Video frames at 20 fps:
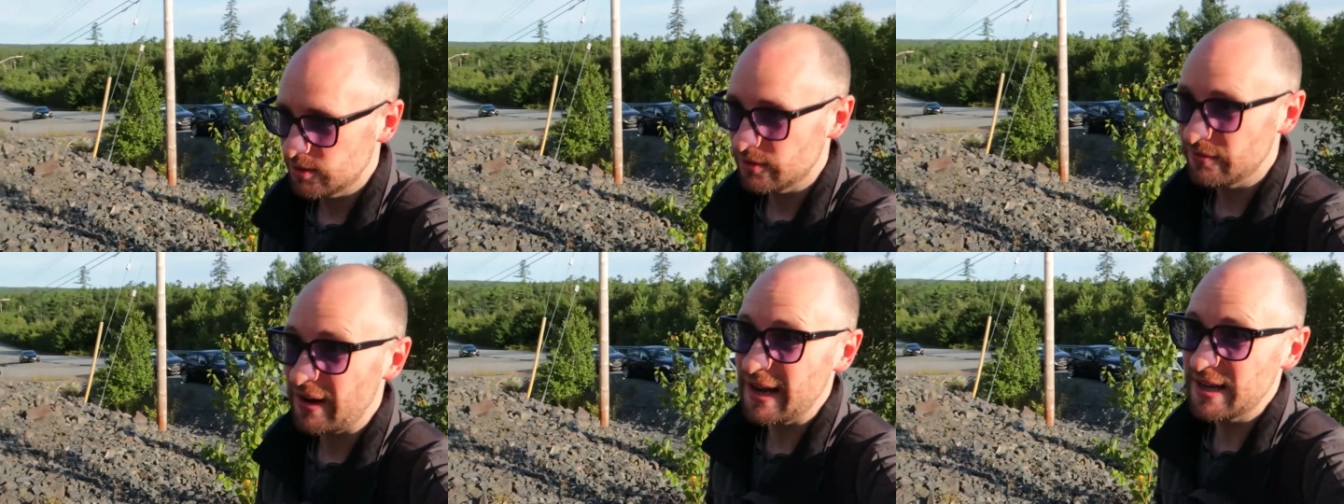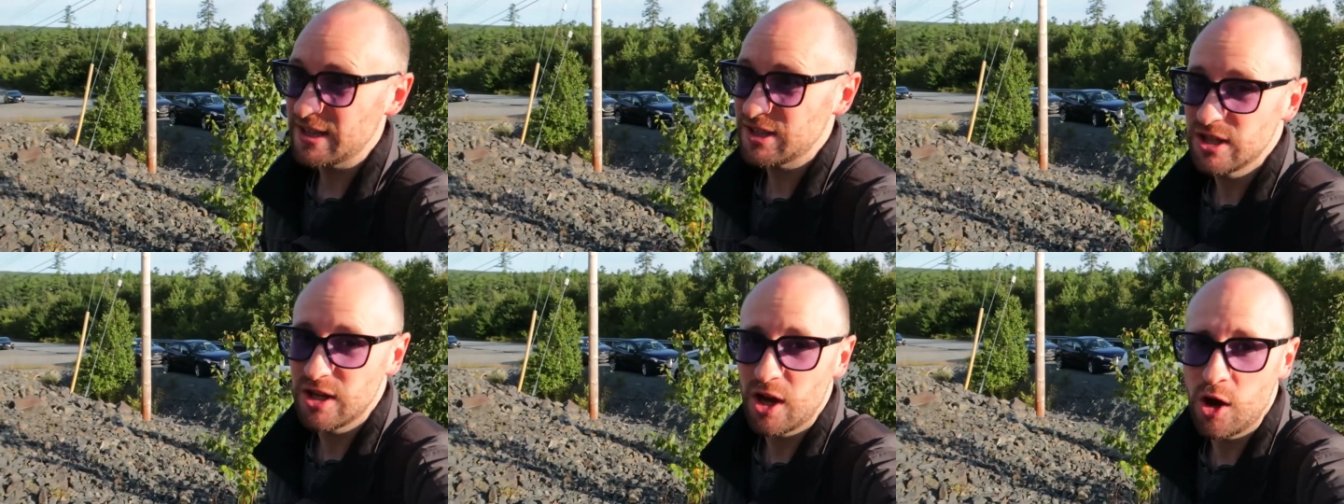I've
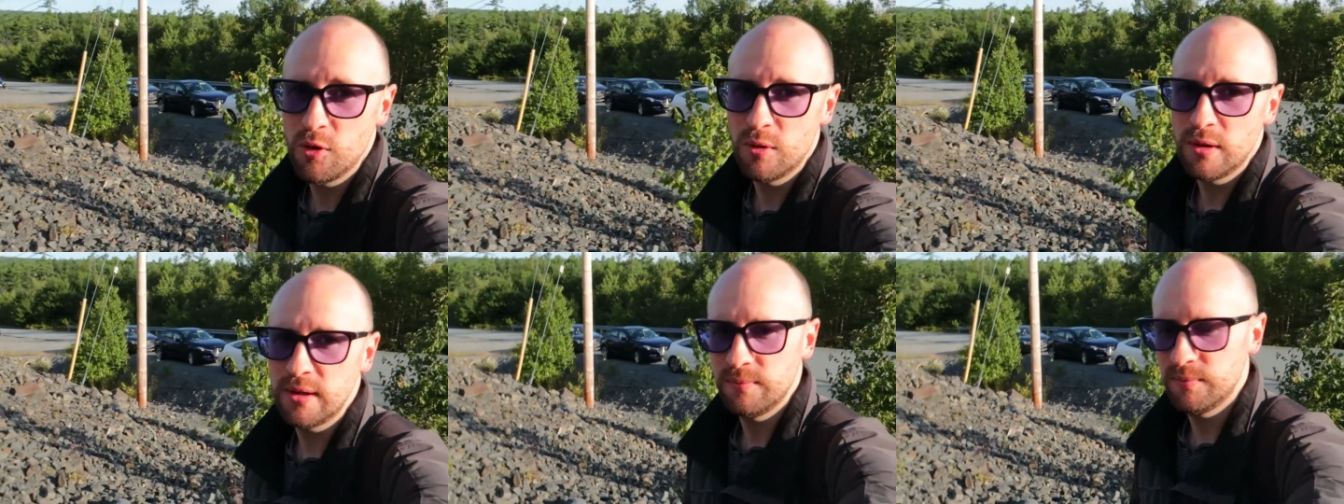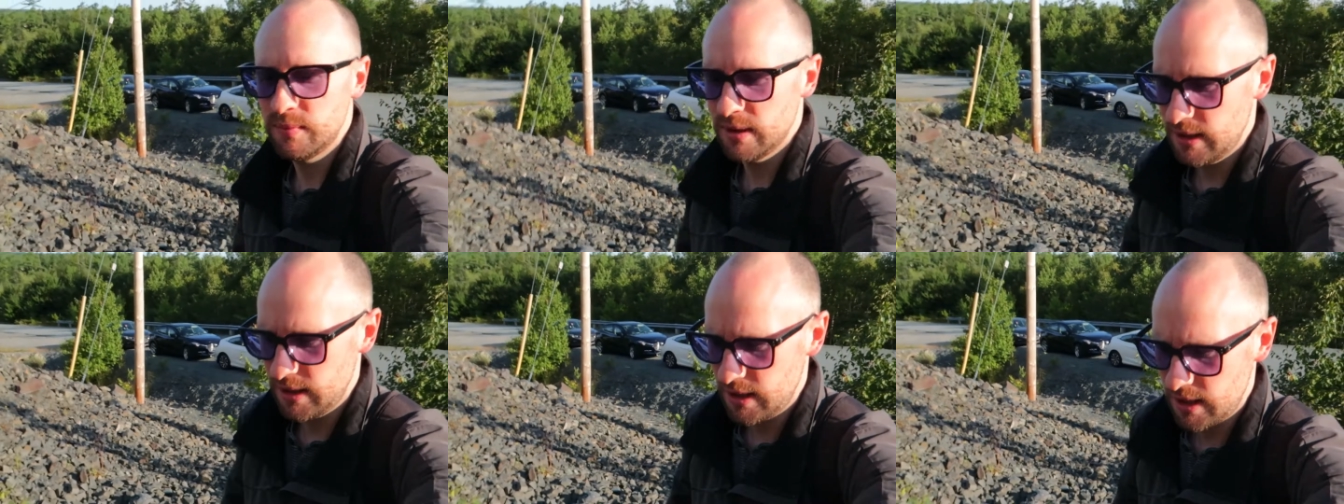actually only
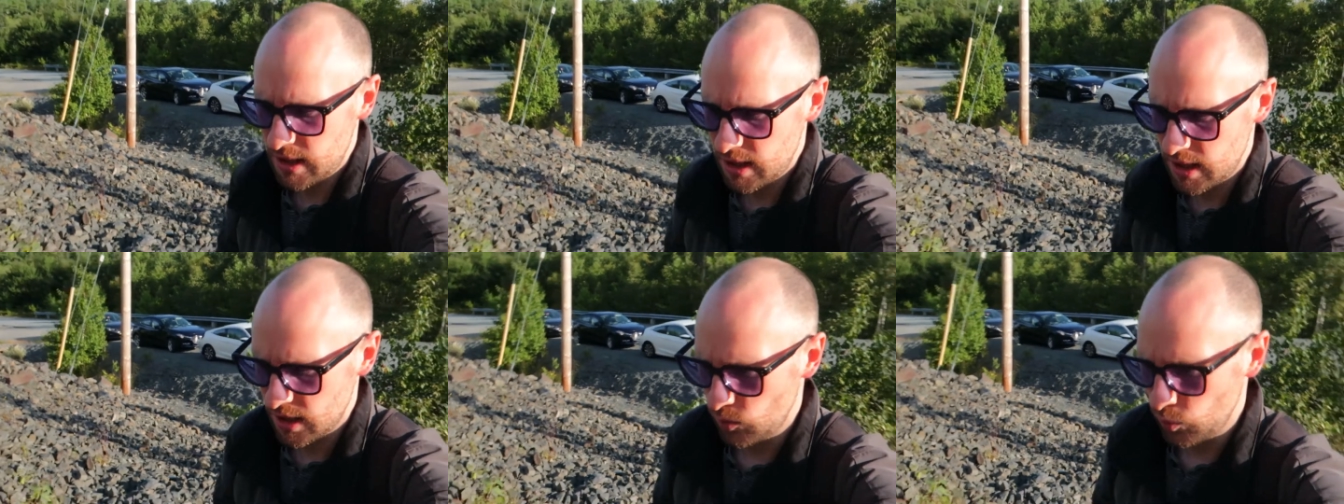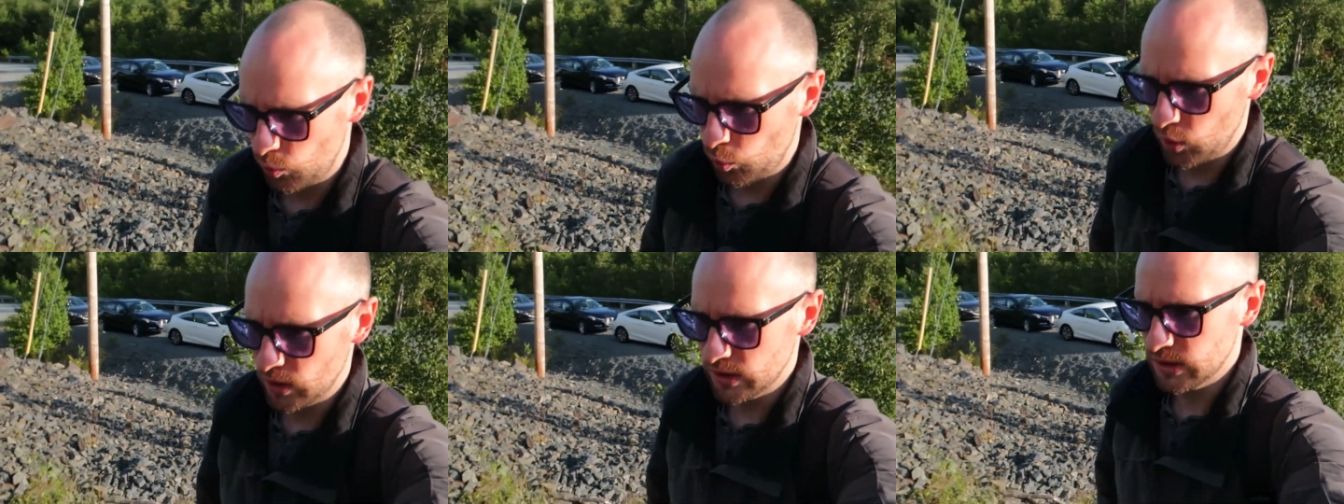been here
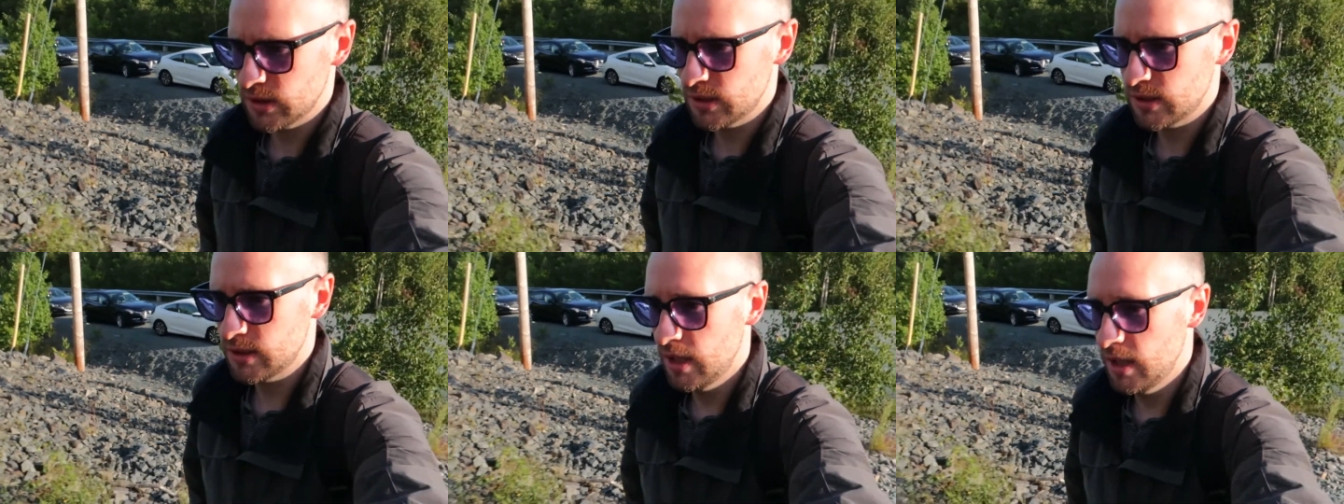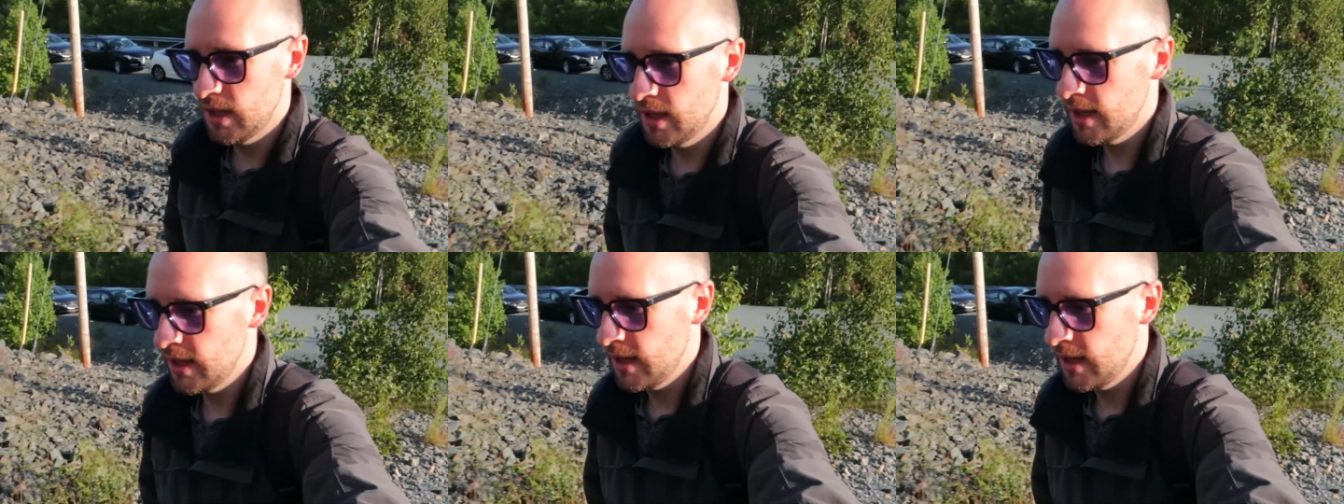once